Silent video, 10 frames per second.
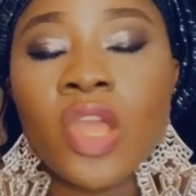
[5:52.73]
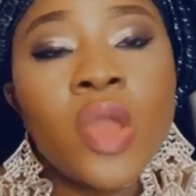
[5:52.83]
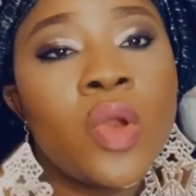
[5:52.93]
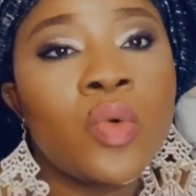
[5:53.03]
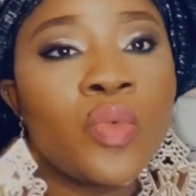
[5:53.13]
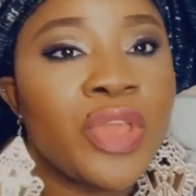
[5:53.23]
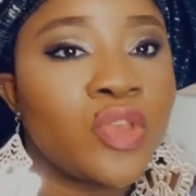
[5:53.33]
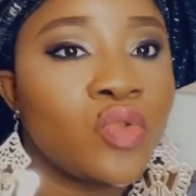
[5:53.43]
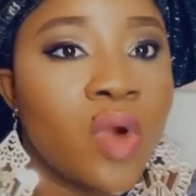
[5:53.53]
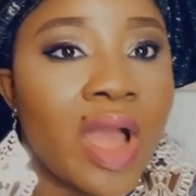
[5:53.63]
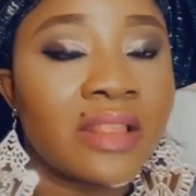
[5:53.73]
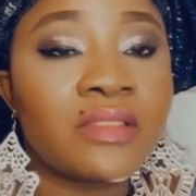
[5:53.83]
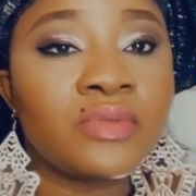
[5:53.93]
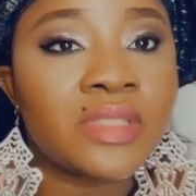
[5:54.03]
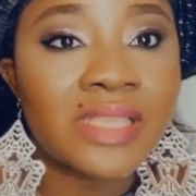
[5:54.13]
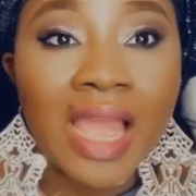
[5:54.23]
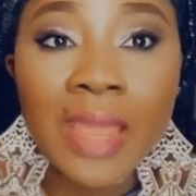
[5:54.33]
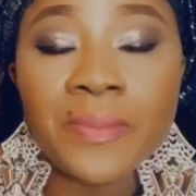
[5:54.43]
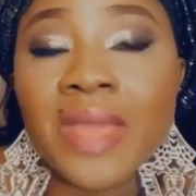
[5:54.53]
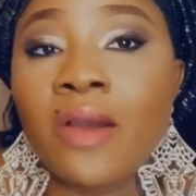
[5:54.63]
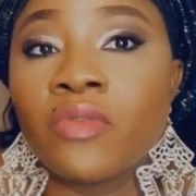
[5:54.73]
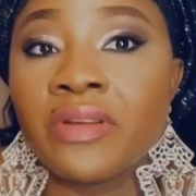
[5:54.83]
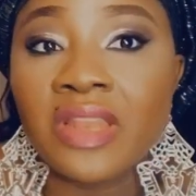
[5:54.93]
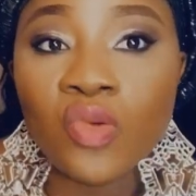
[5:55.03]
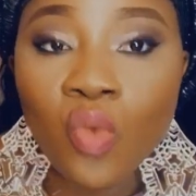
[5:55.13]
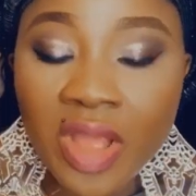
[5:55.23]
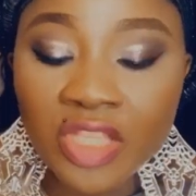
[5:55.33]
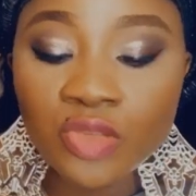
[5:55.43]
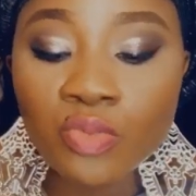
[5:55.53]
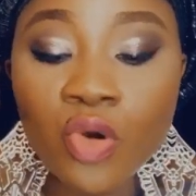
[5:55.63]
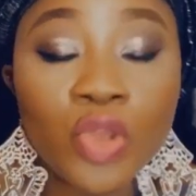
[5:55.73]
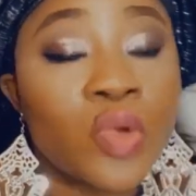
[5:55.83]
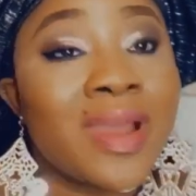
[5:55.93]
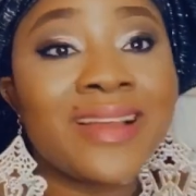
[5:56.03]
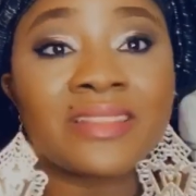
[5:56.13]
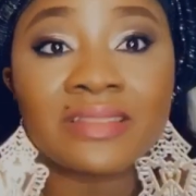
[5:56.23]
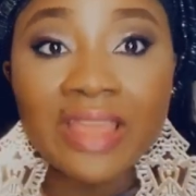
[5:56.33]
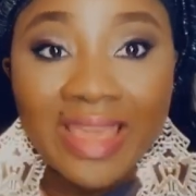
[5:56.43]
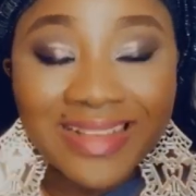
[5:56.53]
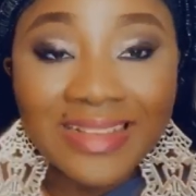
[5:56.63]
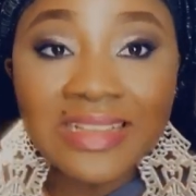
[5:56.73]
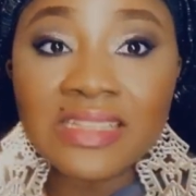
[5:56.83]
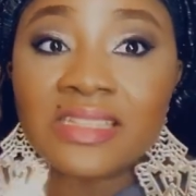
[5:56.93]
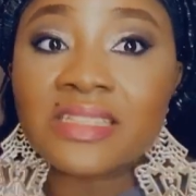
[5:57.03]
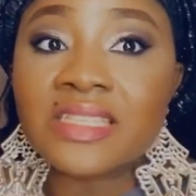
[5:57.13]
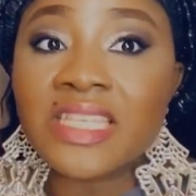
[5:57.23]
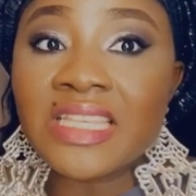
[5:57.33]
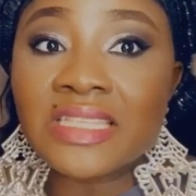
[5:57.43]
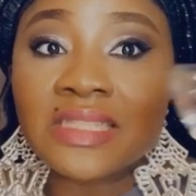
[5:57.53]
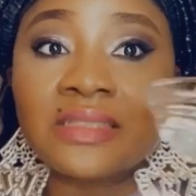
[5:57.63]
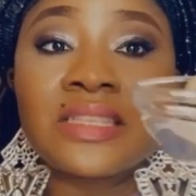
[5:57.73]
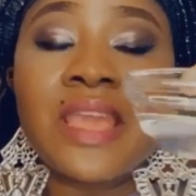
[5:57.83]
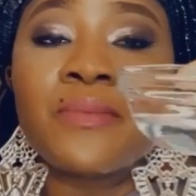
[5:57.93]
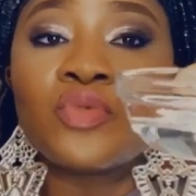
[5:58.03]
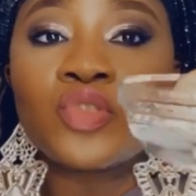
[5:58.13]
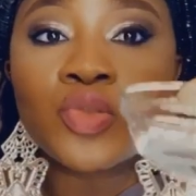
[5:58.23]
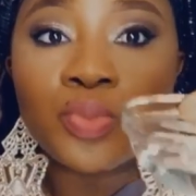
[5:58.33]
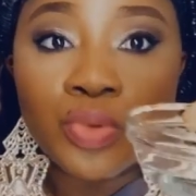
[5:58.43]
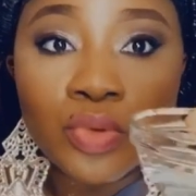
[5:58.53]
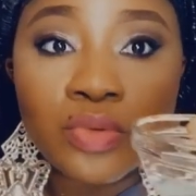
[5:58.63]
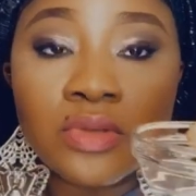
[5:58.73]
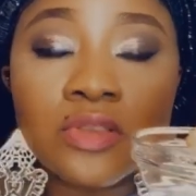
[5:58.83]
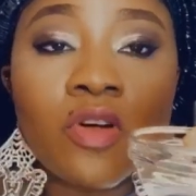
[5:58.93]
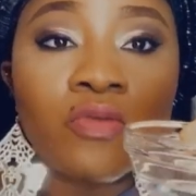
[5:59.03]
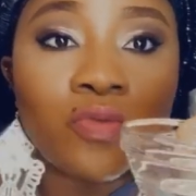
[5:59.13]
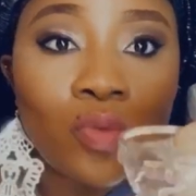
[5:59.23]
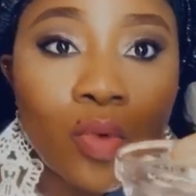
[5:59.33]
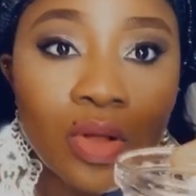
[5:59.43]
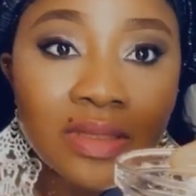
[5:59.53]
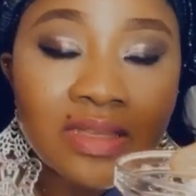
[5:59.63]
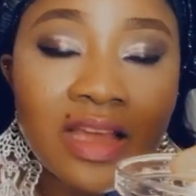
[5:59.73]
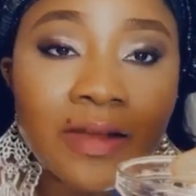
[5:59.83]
When you are the type that really wants more, you can take 6 tablespoons of water,